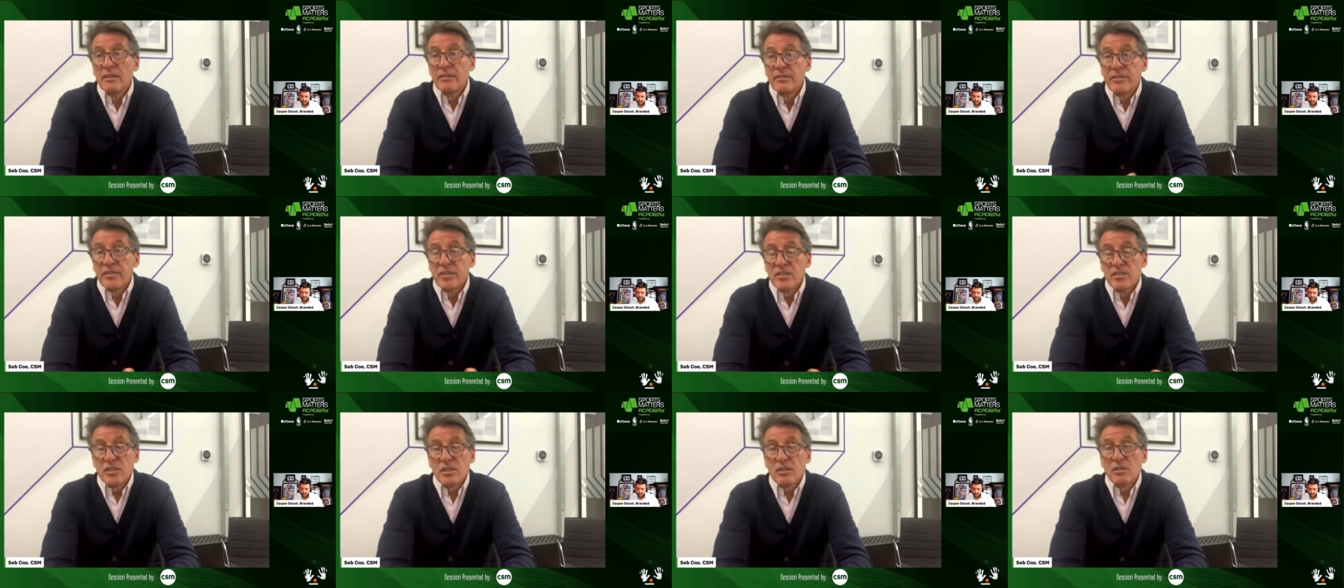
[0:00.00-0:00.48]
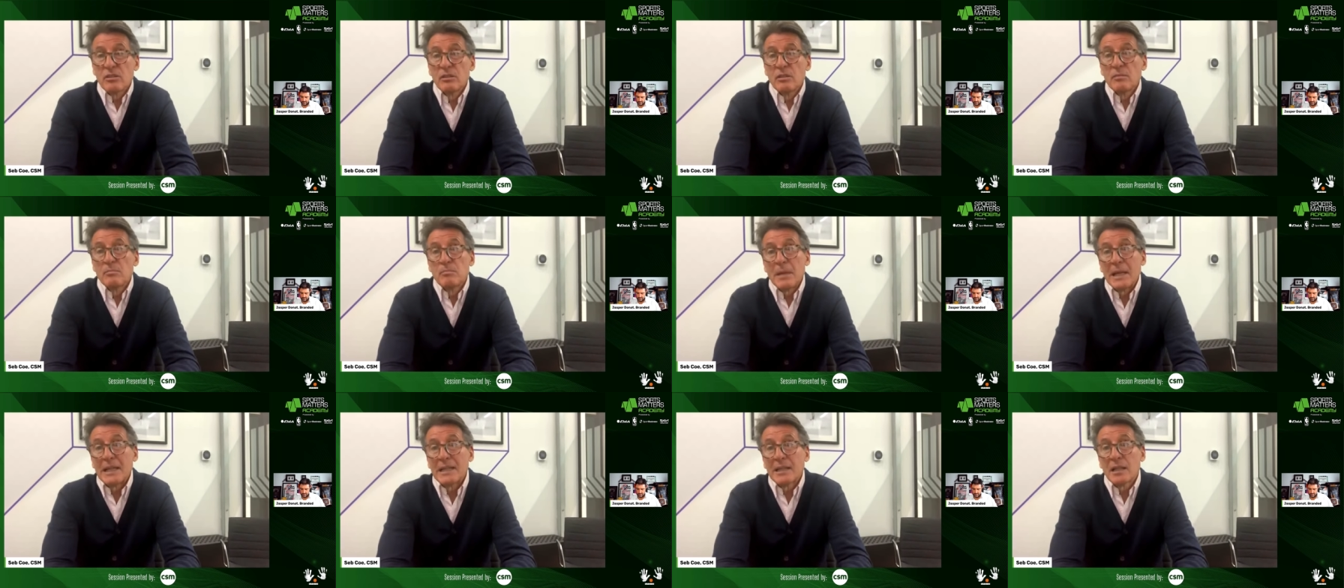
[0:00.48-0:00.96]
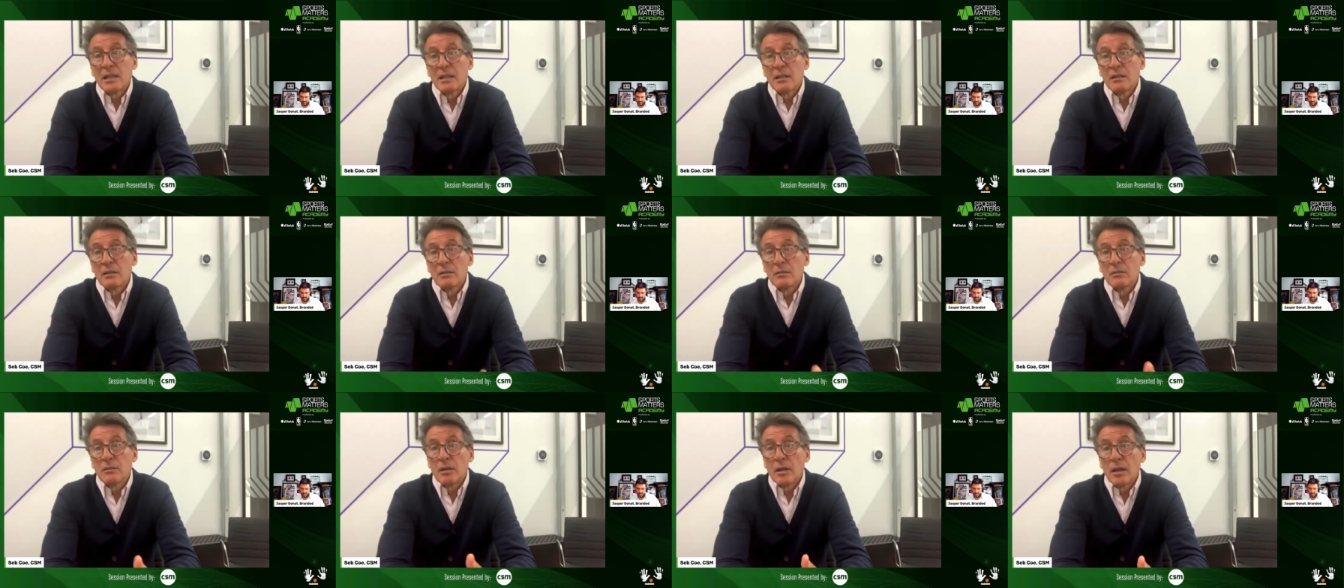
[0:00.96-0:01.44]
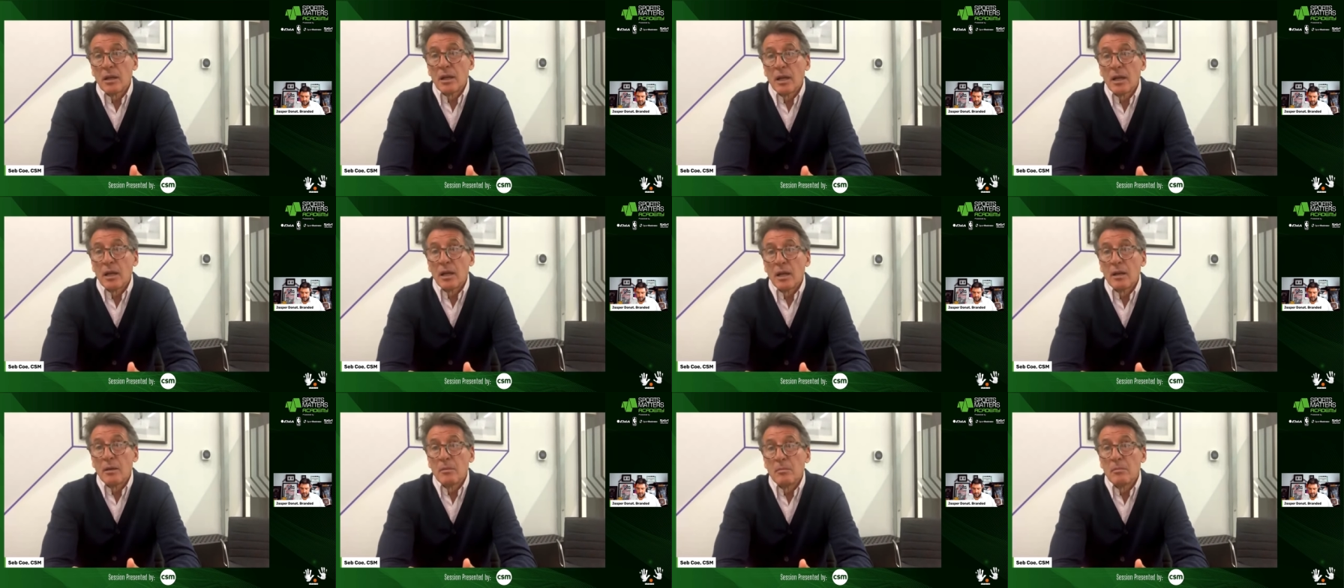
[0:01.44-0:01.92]
physical and mental
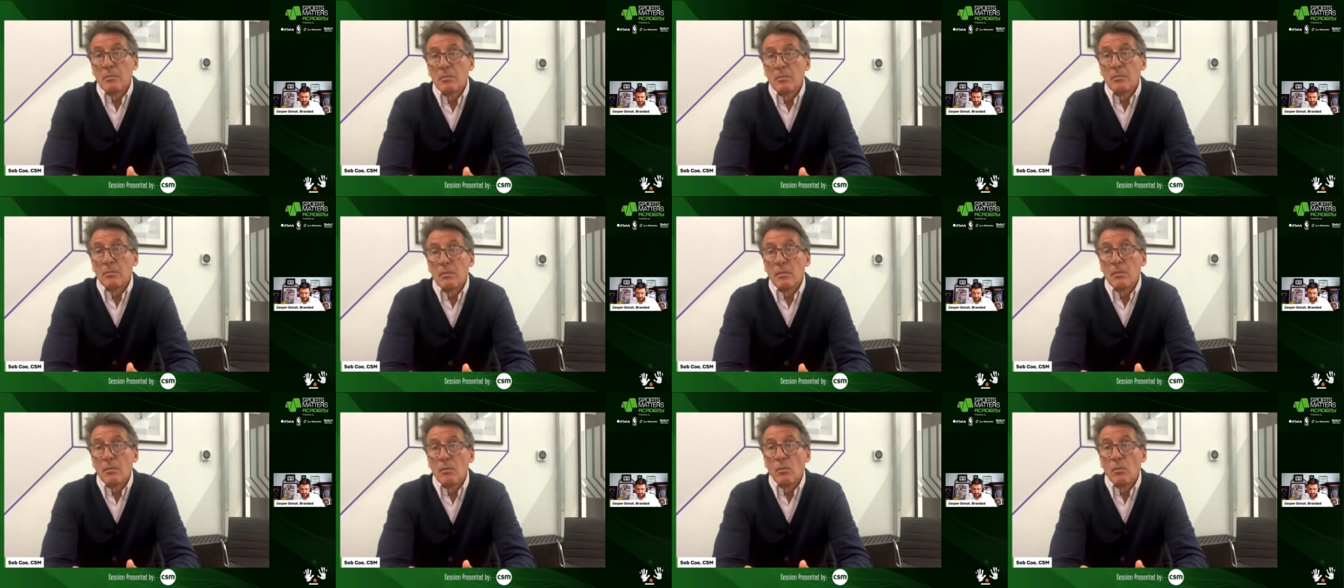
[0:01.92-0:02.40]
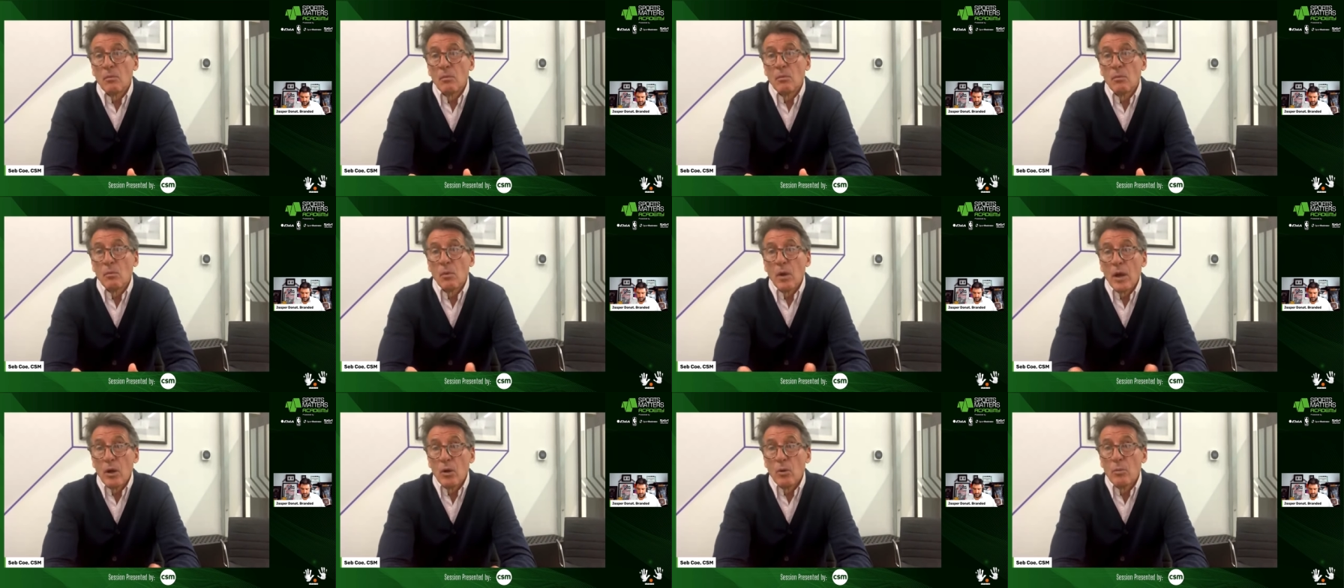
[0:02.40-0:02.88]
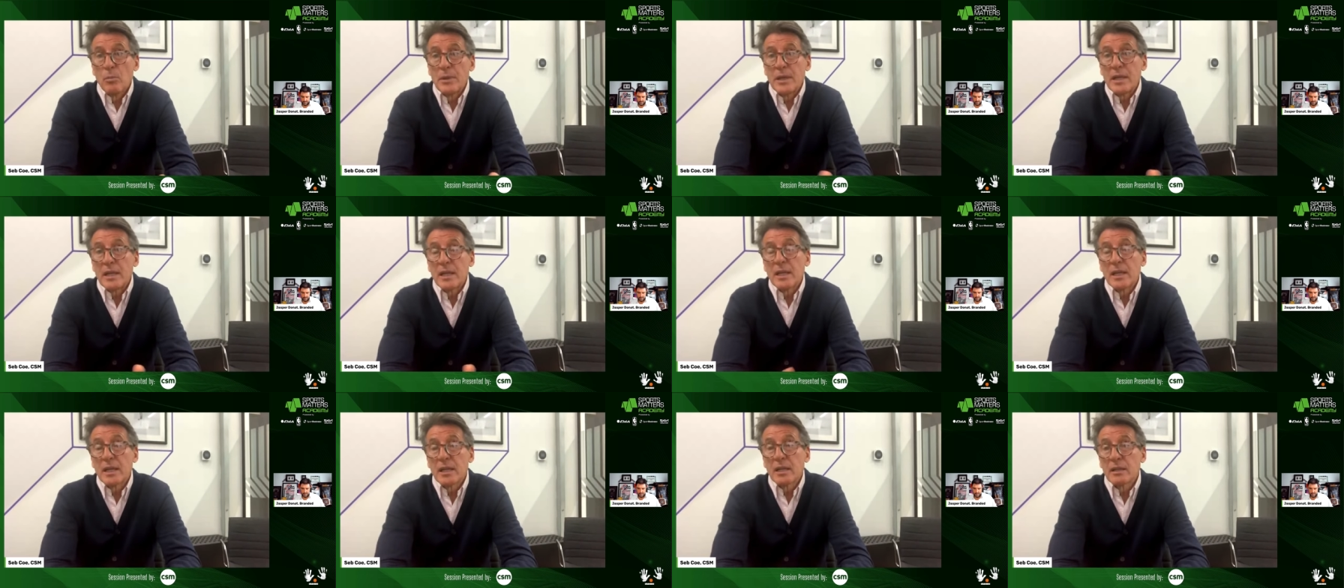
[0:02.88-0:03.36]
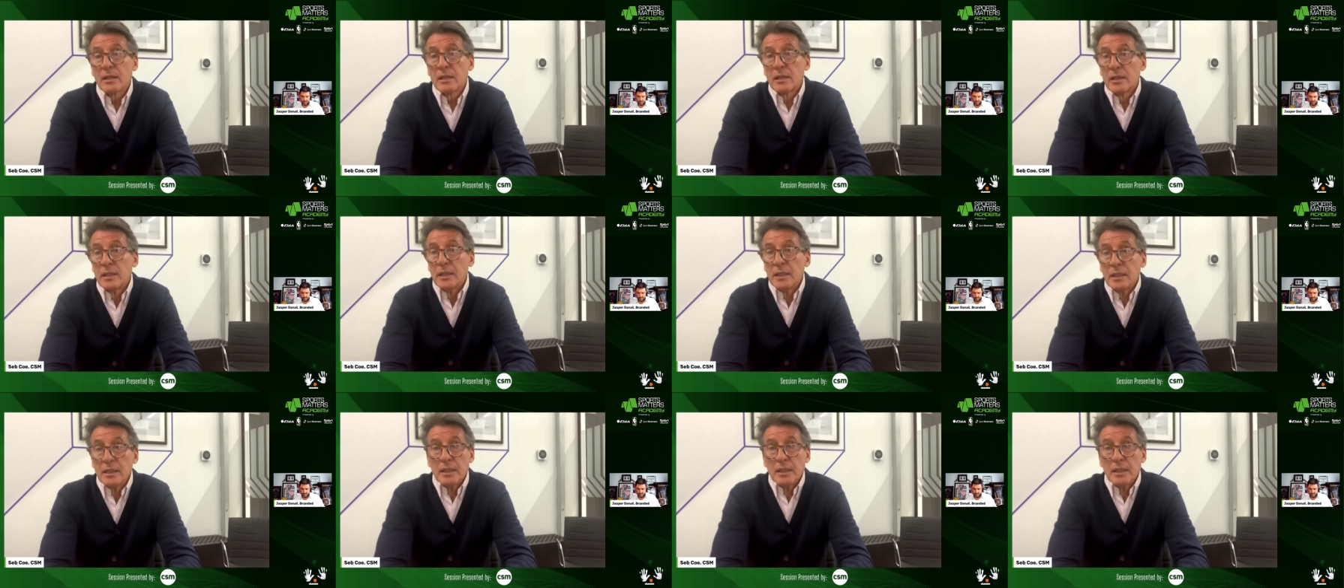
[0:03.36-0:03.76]
um, well-being,